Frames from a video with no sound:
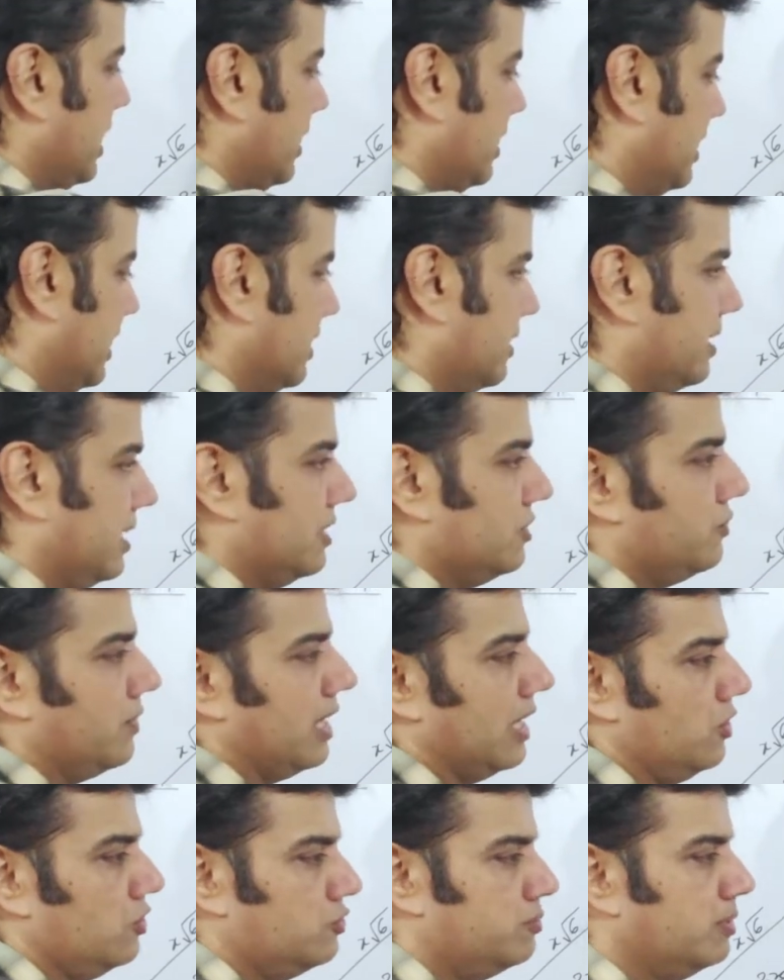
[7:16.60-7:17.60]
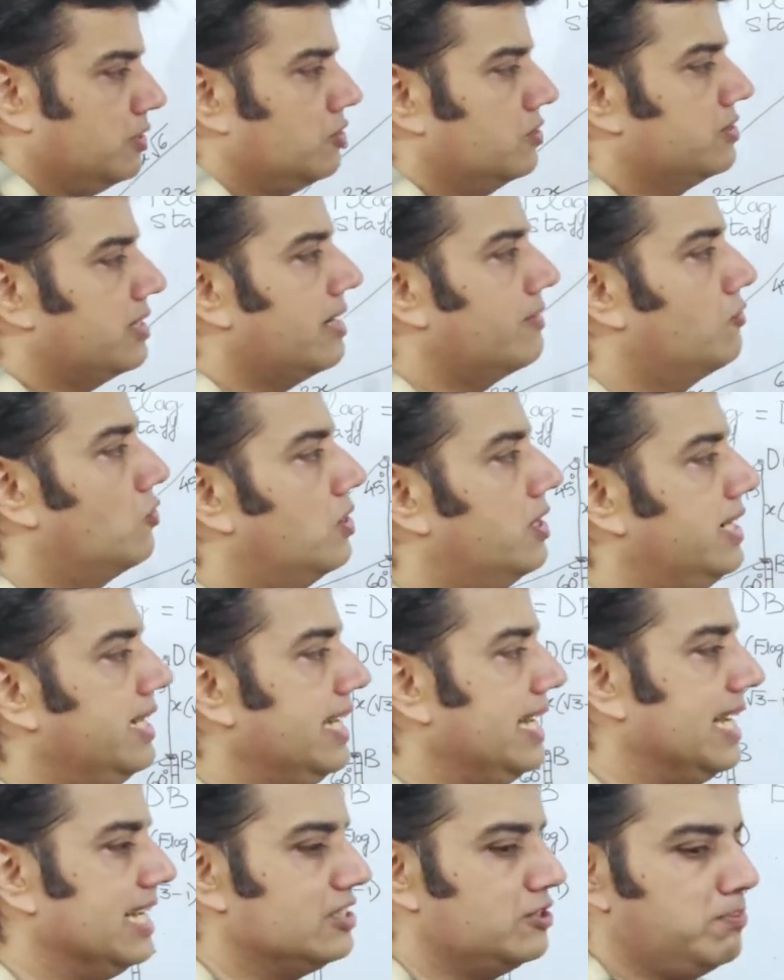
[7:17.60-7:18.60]
did I get these values, because I have
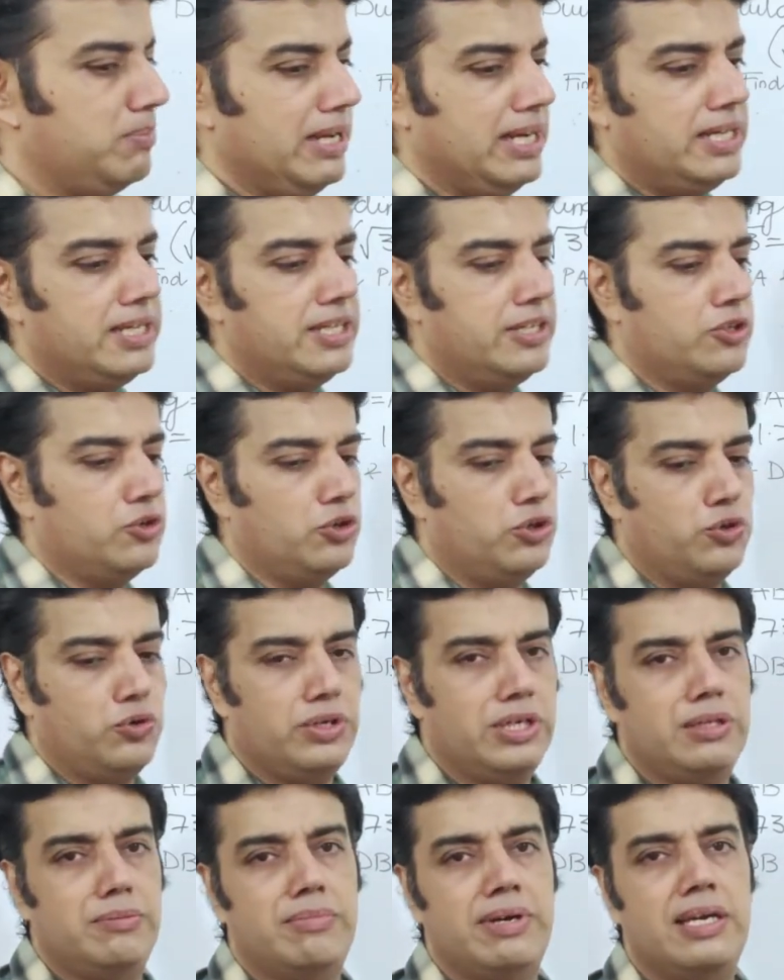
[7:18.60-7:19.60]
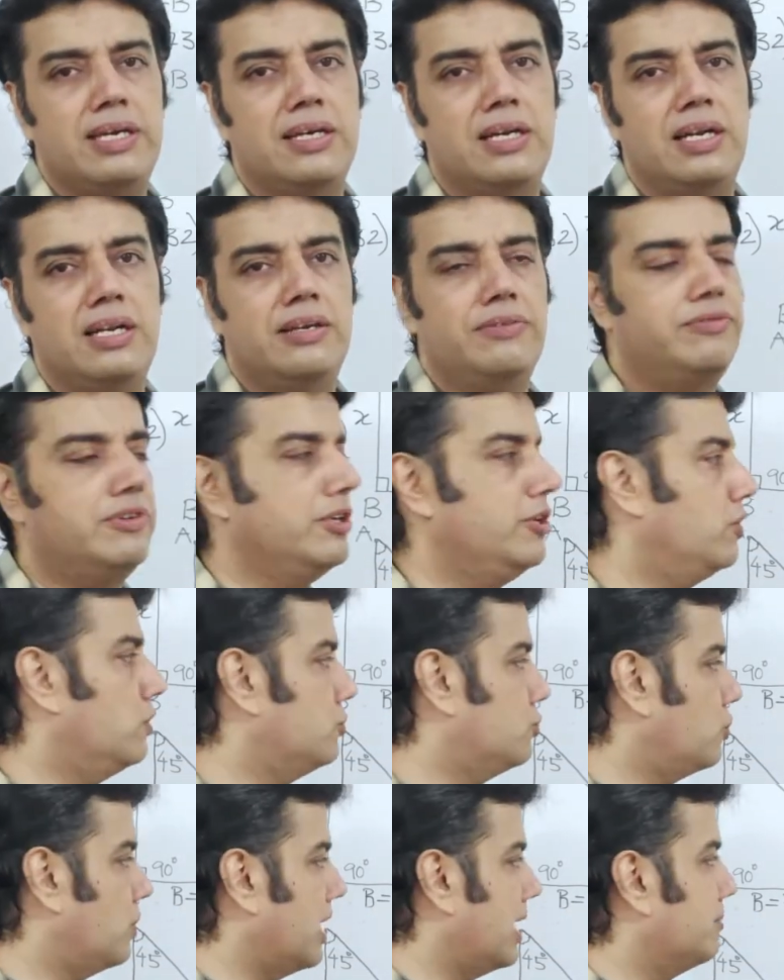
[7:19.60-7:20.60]
already explained it to you in my earlier
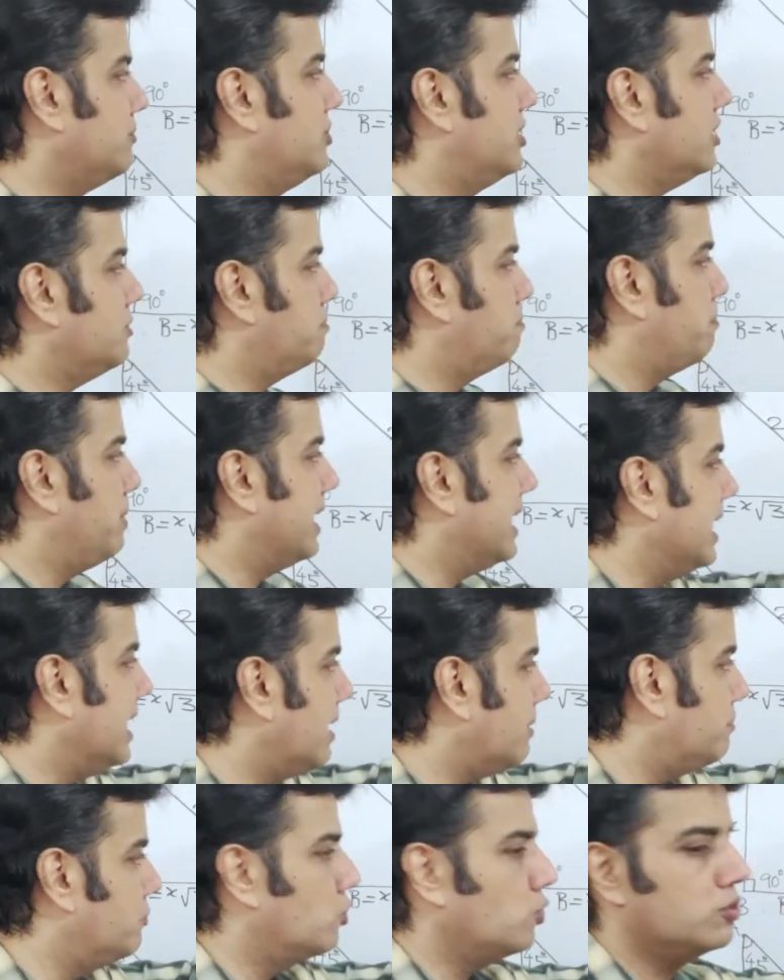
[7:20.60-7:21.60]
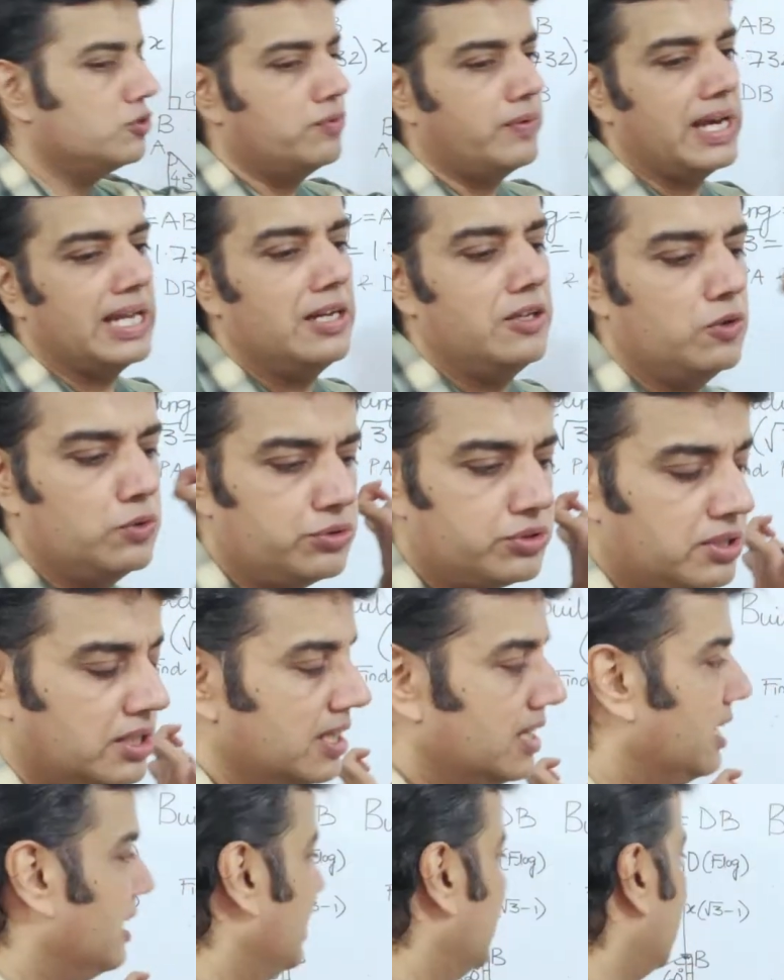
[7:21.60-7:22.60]
video. So I'm just picking up those values